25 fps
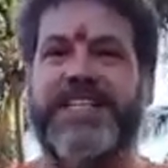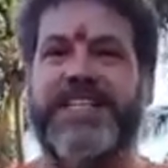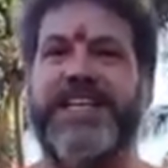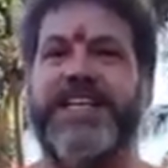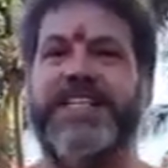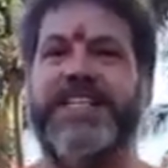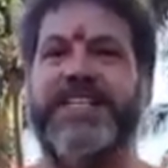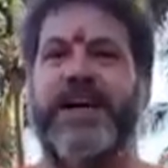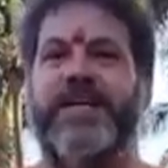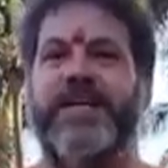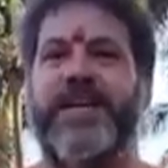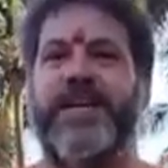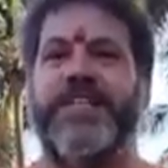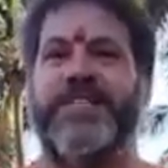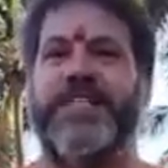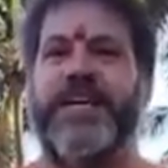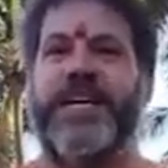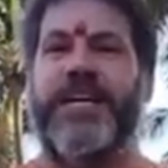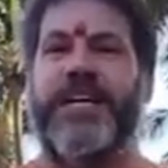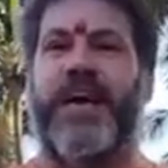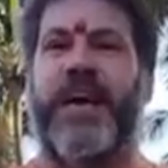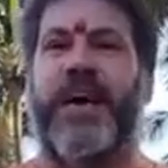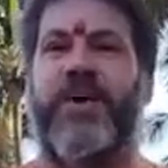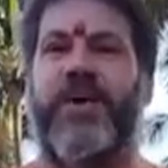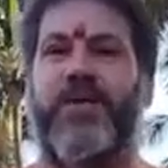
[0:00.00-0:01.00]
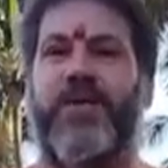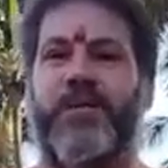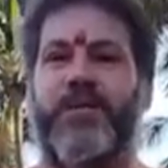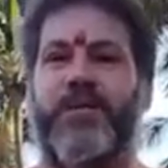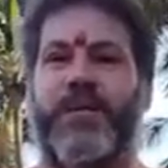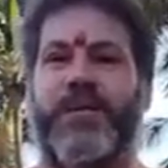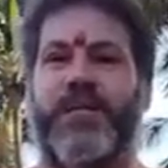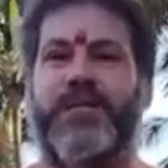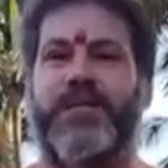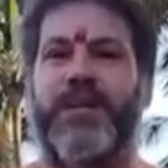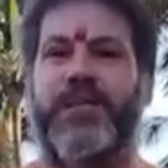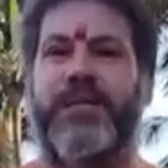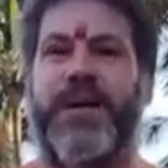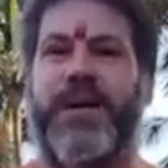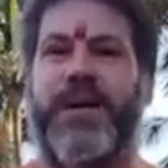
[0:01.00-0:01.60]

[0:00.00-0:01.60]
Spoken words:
just amazing how much of an